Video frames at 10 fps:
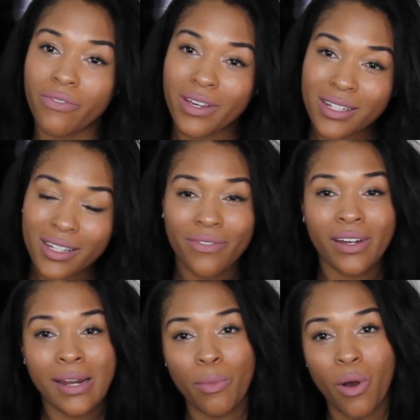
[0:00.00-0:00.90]
Confessions of
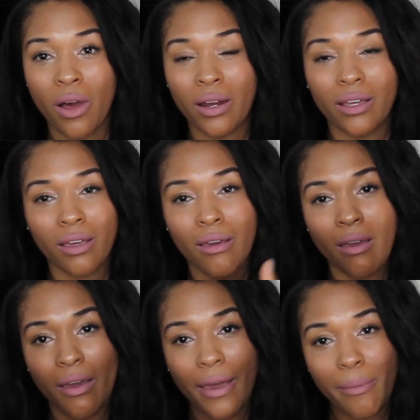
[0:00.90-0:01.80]
a Glamaholic
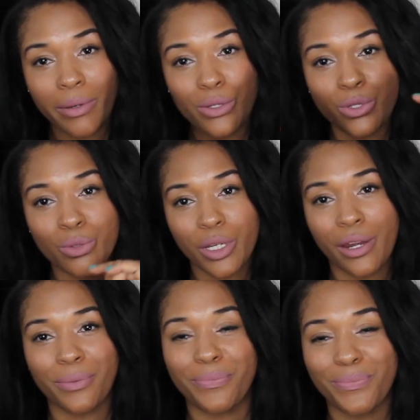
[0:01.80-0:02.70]
and my YouTube
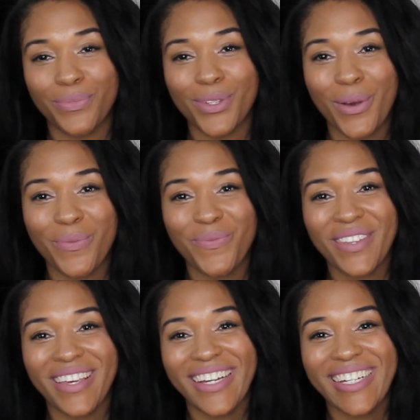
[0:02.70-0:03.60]
channel. So,
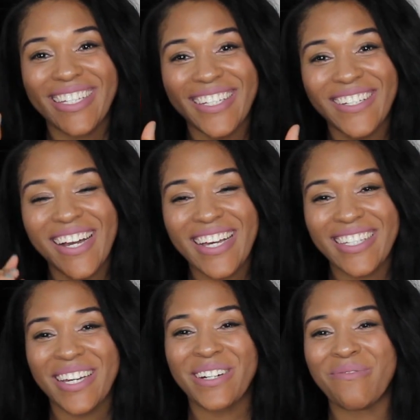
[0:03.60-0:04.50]
see you
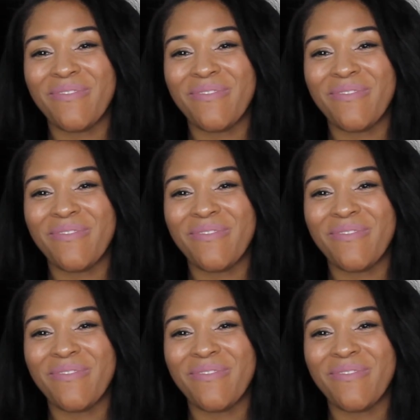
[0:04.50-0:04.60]
guys later.